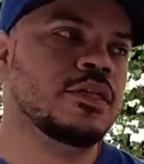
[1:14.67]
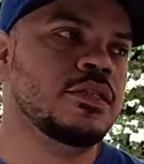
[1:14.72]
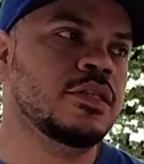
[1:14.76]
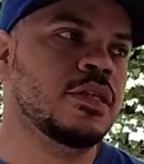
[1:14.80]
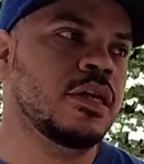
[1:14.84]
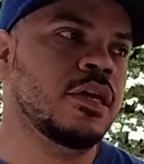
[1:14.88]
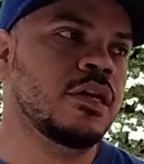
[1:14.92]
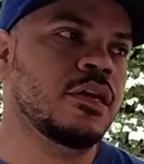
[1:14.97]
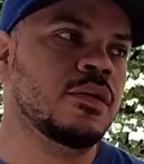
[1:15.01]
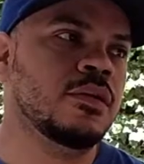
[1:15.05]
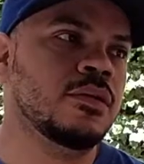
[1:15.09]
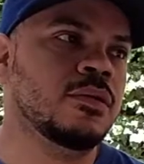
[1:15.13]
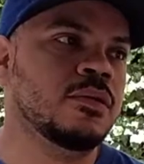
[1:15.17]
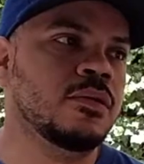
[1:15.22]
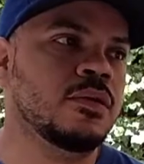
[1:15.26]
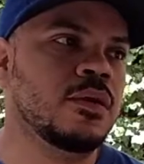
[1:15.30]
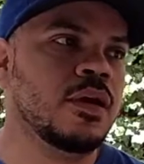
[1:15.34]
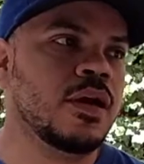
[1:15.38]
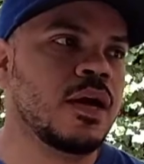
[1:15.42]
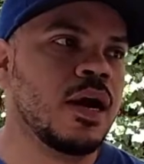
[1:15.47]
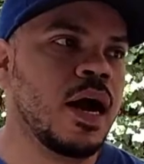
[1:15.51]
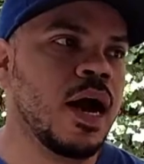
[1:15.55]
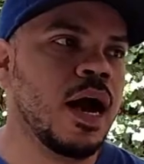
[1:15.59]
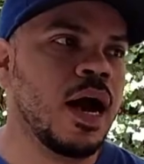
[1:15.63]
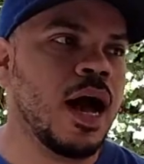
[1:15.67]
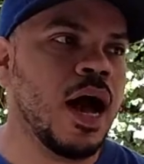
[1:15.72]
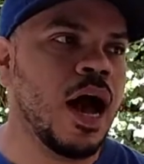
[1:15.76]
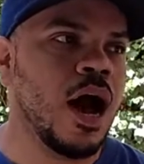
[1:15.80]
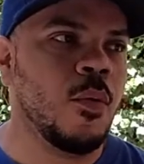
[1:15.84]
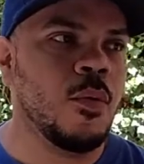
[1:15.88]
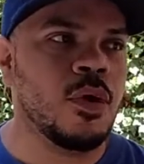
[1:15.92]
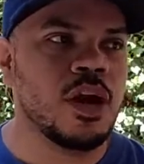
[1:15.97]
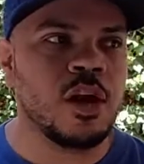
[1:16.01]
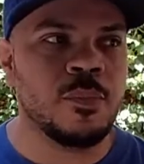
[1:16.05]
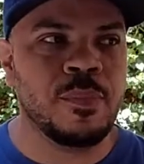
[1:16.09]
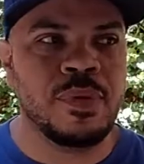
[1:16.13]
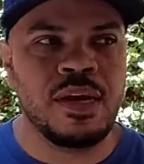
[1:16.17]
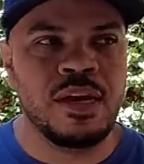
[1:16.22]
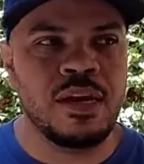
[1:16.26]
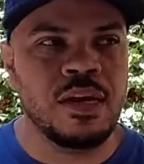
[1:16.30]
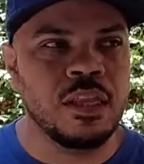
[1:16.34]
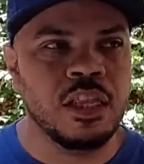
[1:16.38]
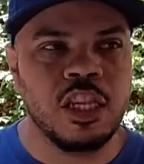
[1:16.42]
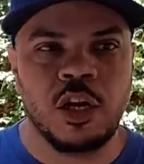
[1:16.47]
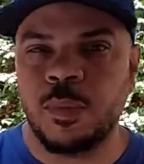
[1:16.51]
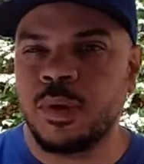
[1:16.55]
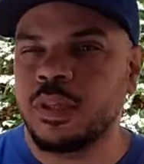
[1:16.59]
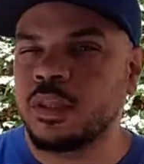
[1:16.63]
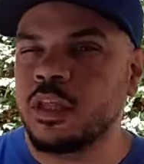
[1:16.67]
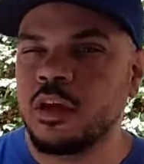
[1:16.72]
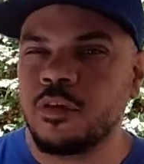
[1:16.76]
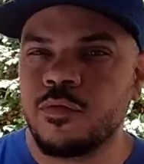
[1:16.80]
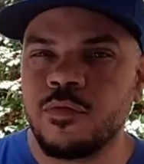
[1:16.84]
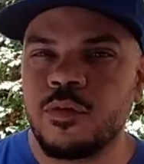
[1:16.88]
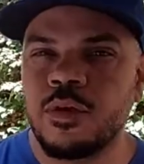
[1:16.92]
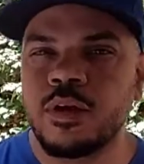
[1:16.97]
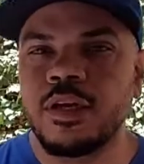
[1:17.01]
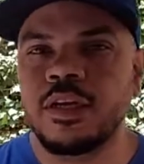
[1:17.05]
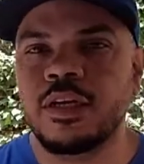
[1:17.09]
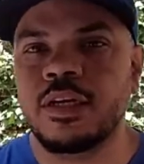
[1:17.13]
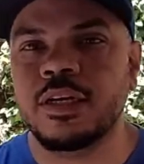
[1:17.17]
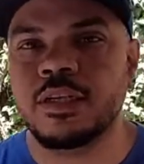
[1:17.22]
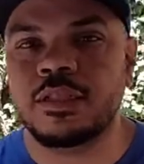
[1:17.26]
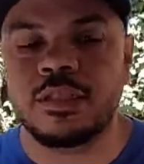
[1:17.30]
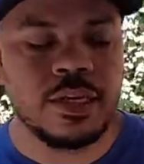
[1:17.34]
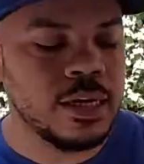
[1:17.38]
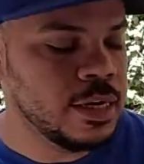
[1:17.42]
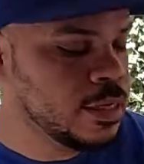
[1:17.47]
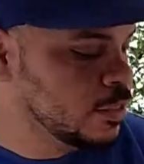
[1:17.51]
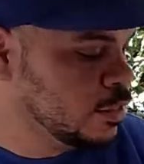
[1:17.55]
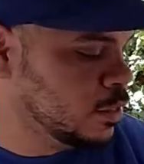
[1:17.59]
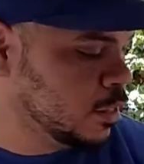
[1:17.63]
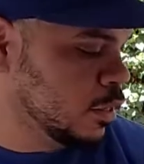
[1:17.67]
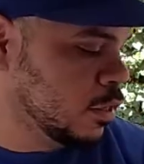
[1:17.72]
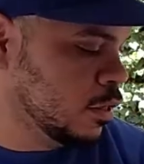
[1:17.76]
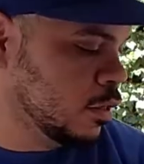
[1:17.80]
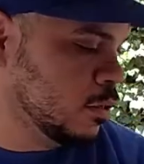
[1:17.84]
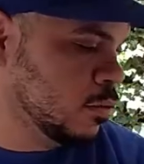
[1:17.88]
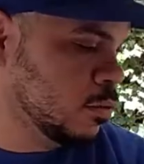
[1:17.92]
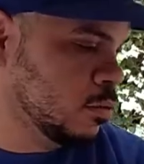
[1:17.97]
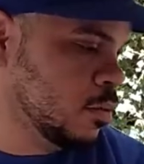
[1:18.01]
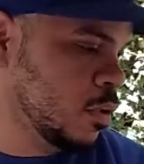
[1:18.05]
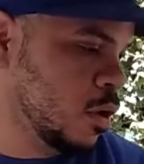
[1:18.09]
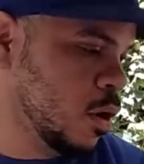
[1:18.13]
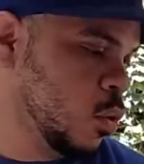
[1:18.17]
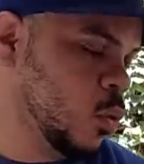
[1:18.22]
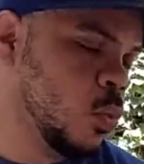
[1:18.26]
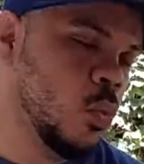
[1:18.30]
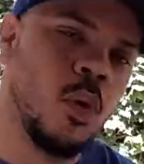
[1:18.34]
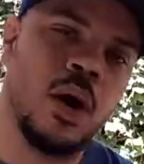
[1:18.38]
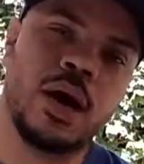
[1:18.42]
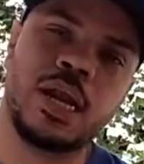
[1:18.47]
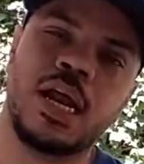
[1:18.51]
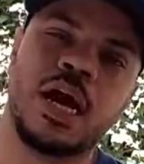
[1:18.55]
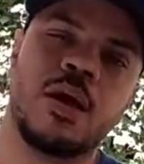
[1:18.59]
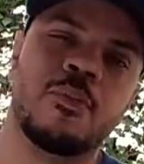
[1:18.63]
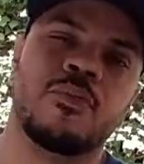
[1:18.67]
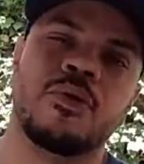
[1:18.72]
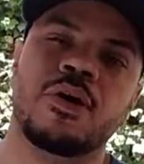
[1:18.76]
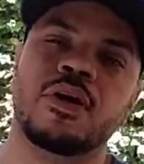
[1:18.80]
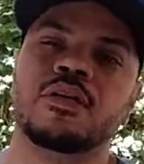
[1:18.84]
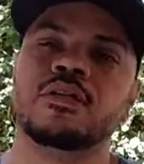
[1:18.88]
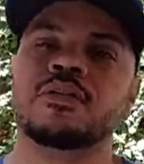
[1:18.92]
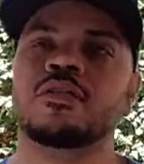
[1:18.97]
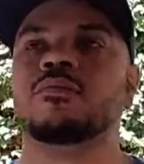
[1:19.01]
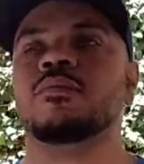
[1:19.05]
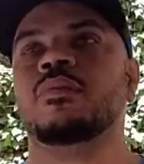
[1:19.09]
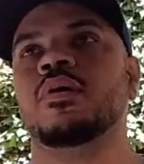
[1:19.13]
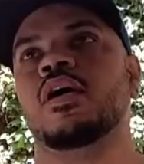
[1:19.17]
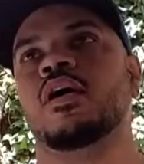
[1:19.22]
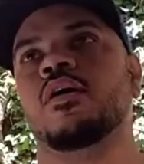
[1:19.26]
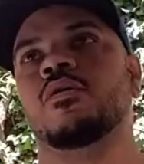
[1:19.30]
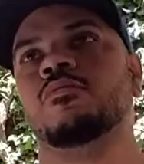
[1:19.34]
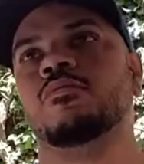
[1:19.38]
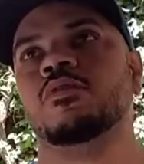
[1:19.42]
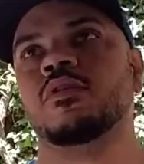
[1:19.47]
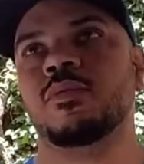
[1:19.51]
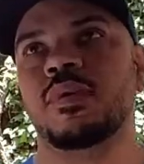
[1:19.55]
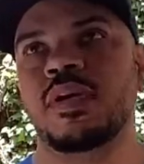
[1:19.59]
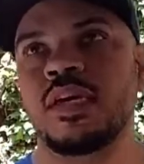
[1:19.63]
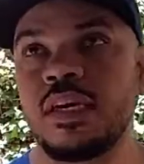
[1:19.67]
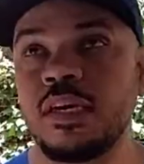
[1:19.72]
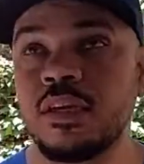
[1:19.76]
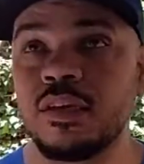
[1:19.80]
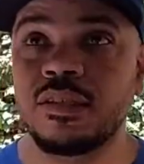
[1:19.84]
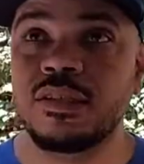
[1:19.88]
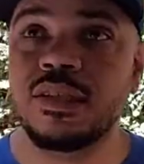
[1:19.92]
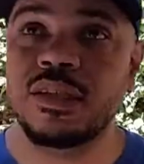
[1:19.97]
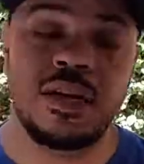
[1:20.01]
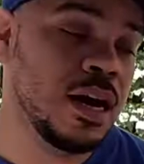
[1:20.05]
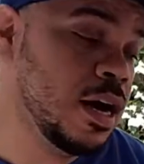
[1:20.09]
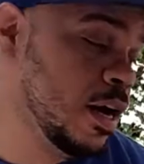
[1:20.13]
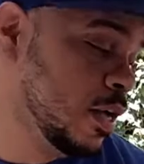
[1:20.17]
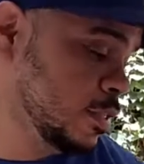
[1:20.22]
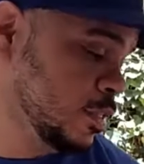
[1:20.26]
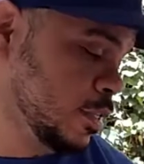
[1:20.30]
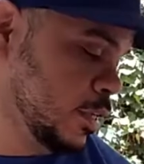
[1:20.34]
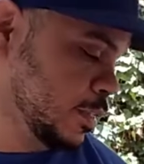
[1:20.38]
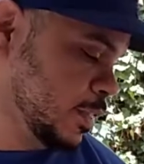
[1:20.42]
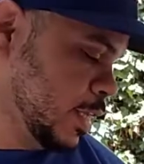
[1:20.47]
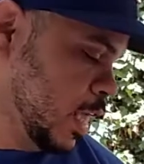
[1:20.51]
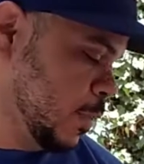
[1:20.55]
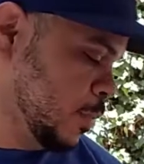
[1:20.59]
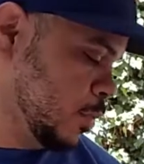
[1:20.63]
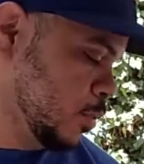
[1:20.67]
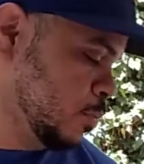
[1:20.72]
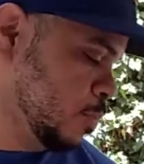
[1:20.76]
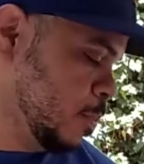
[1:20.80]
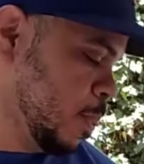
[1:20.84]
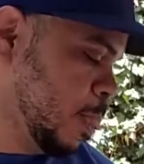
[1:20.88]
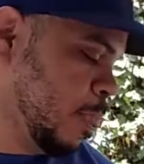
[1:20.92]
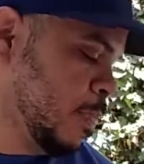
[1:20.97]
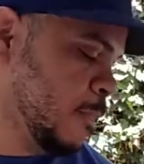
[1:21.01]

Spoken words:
So I want to be a little bit different, you could say. So why not bring some heat to the table?